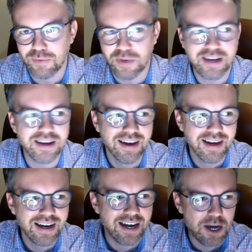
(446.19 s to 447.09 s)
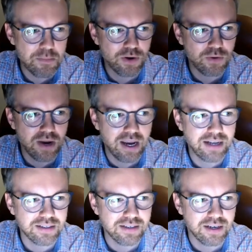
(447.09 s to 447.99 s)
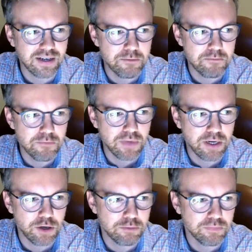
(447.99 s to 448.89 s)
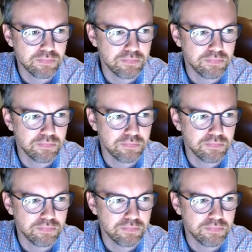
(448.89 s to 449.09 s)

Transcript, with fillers: We um, create, um, you know,